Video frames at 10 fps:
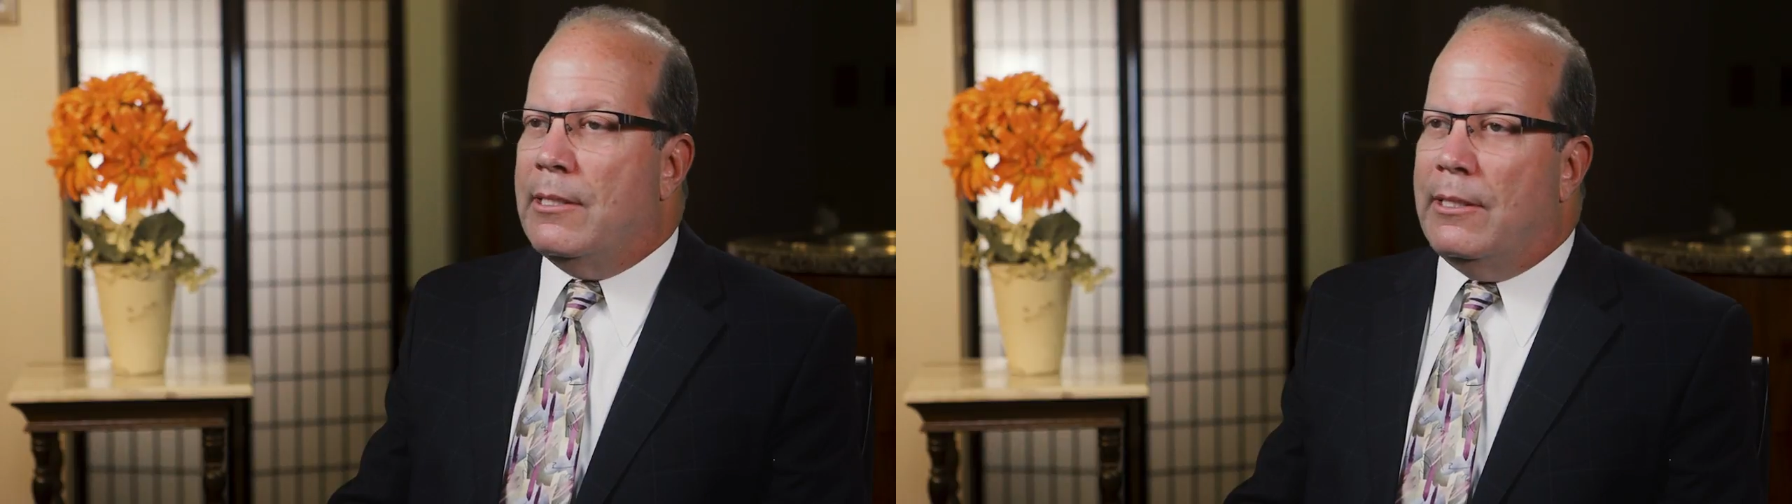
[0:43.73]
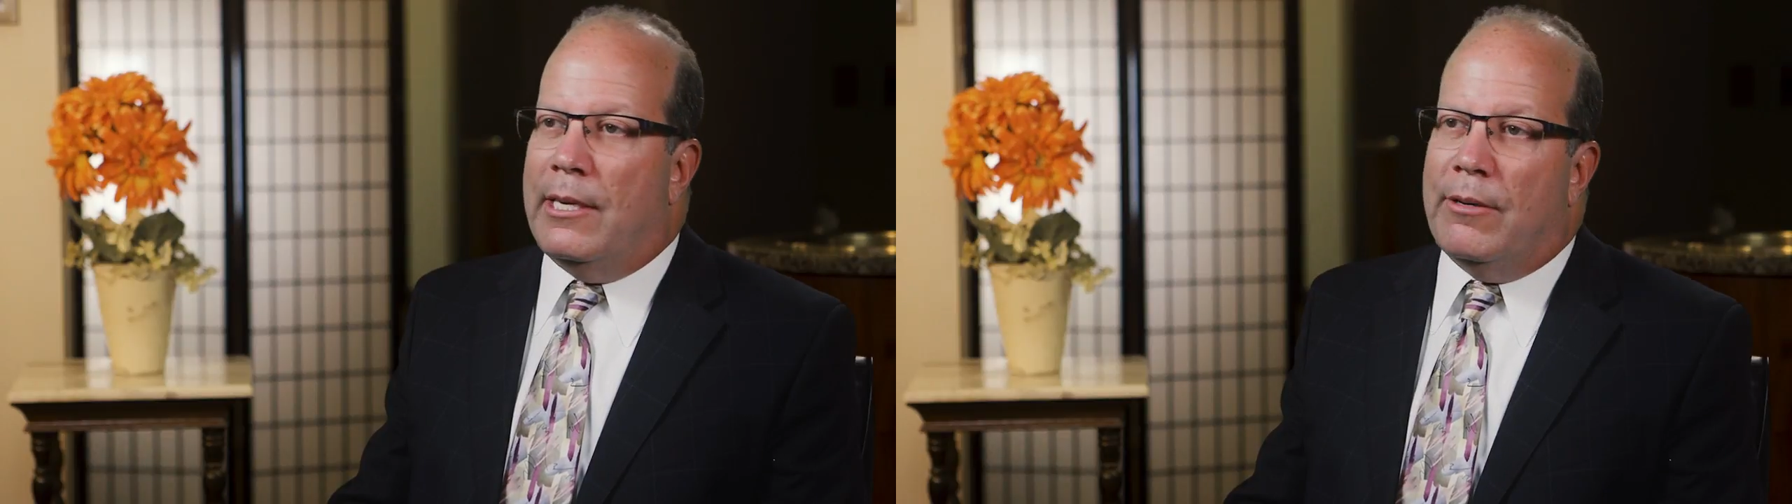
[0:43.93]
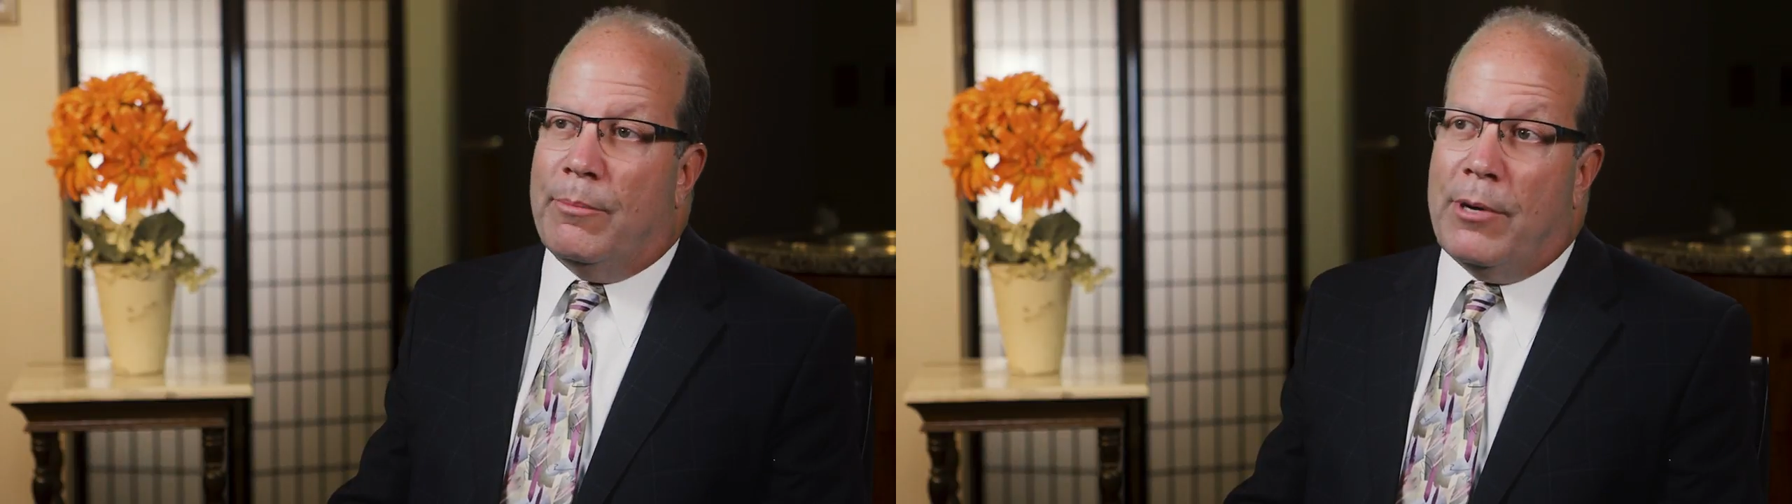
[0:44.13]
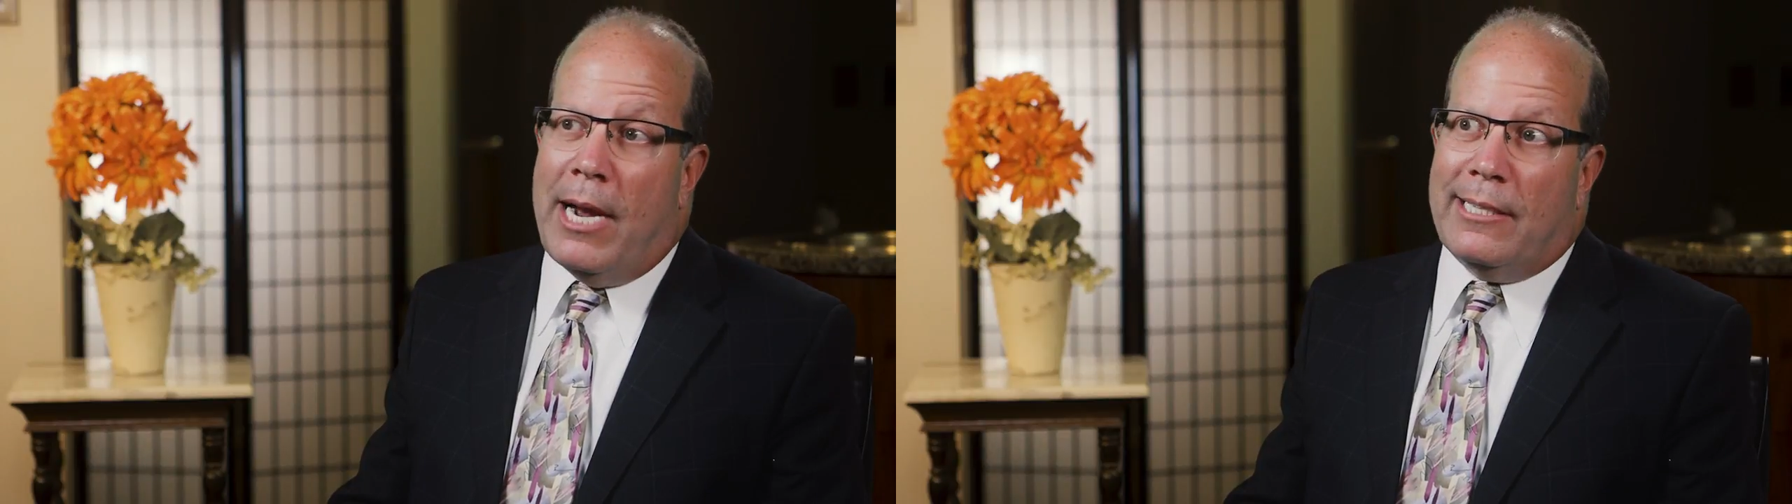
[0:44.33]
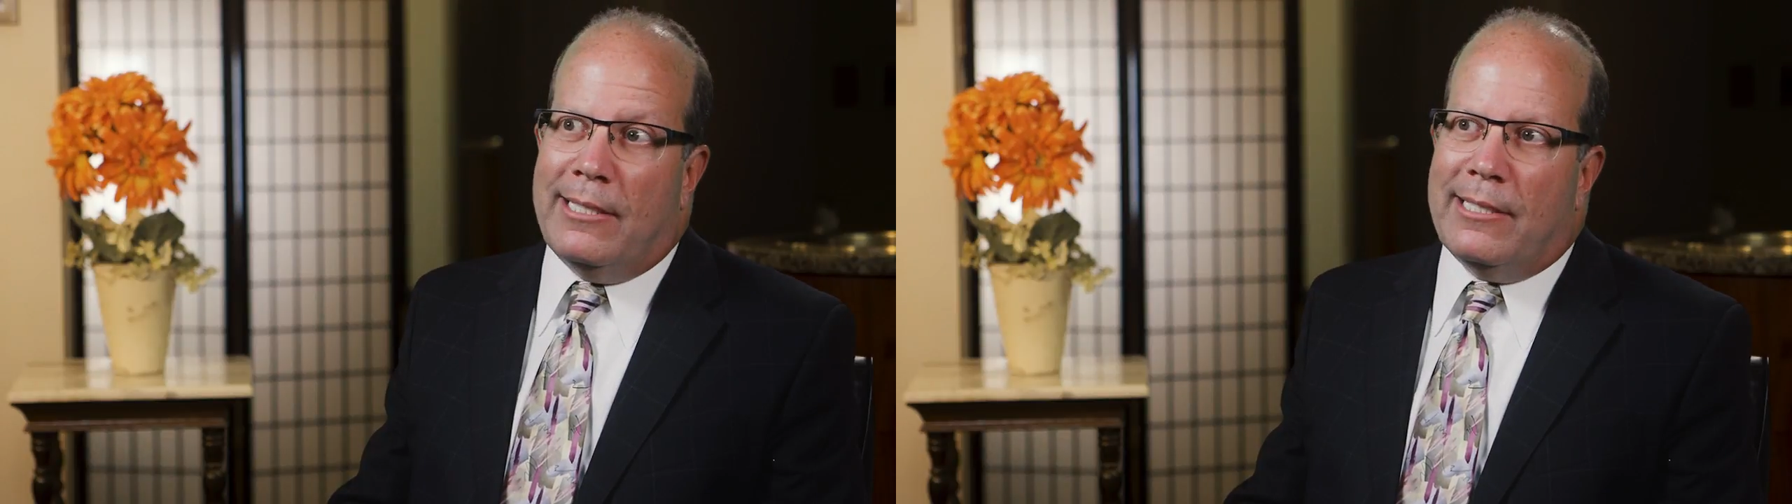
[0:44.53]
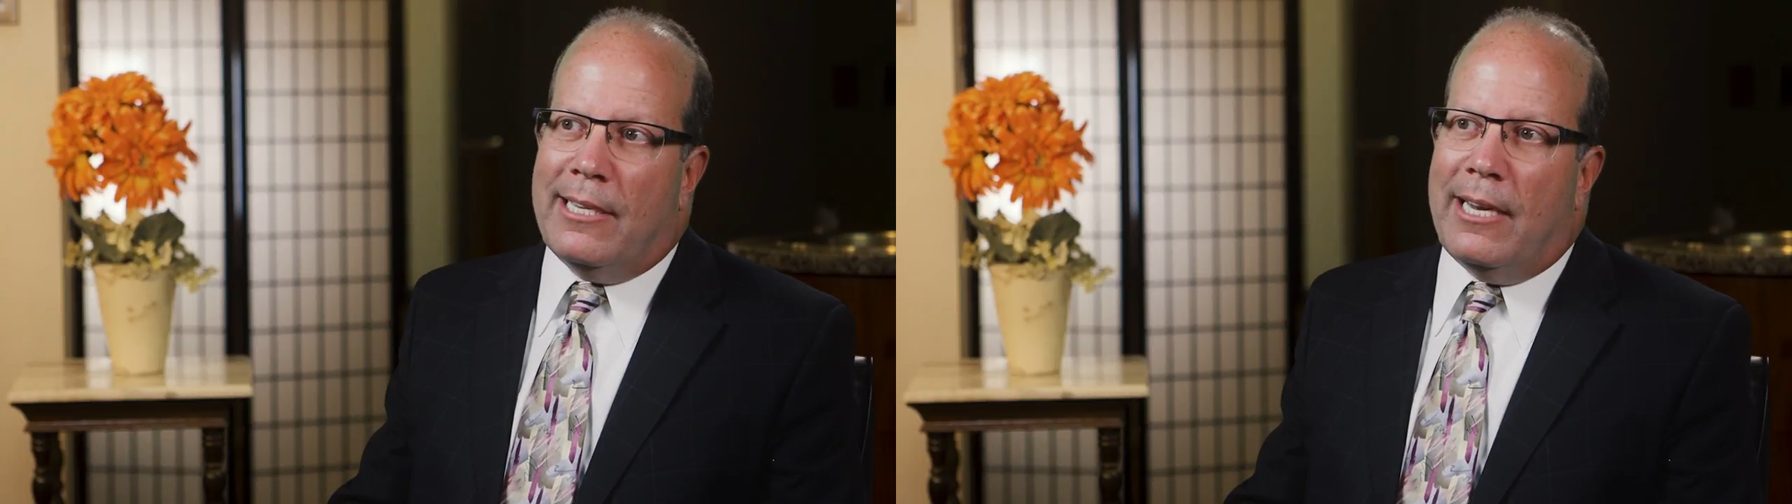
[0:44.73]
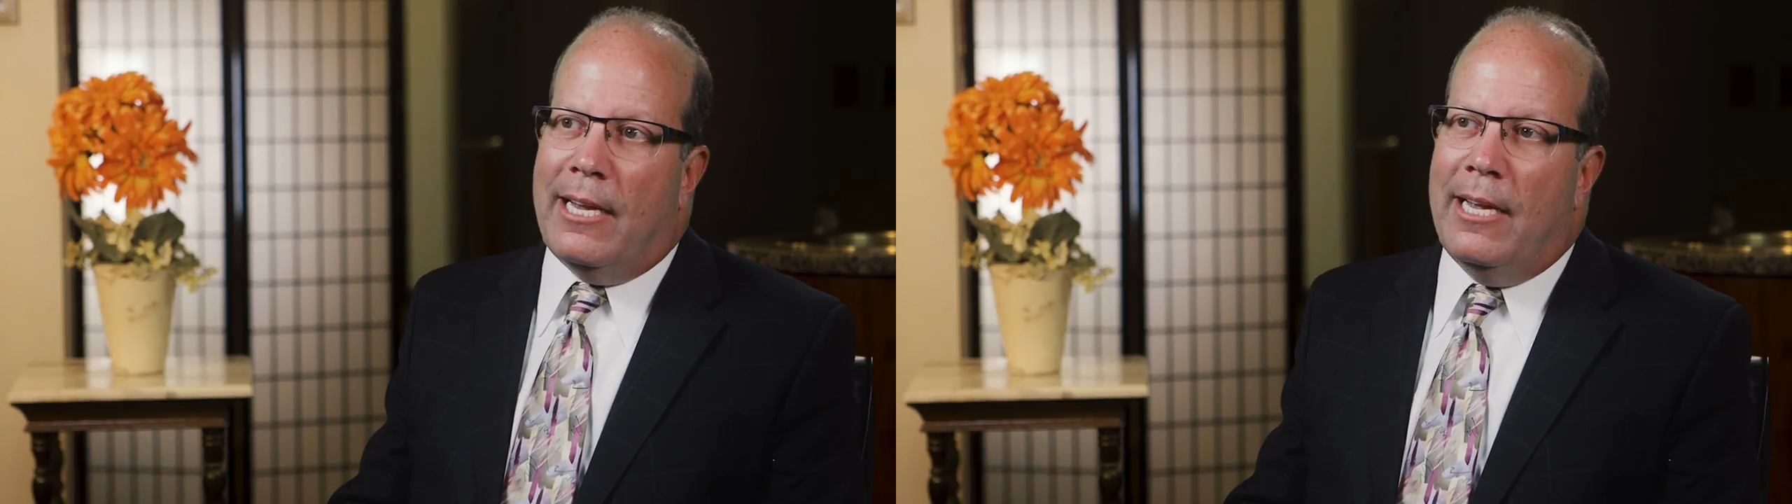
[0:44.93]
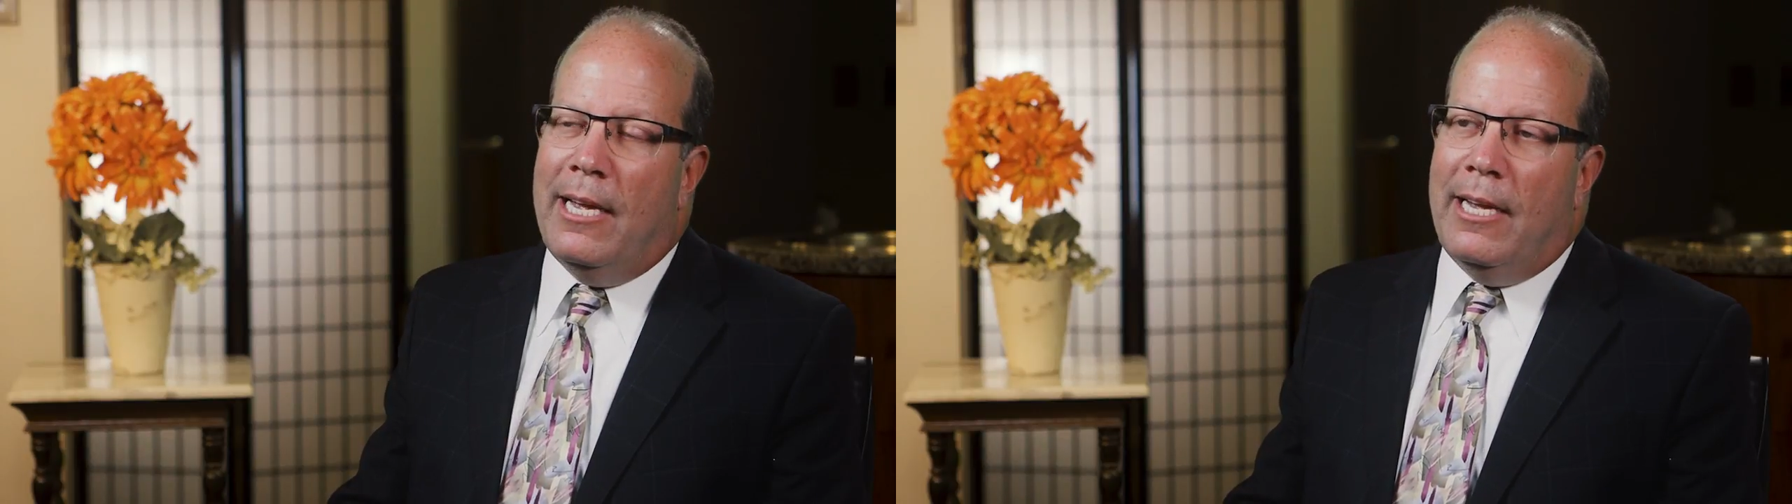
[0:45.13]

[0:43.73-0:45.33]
till later in practice that I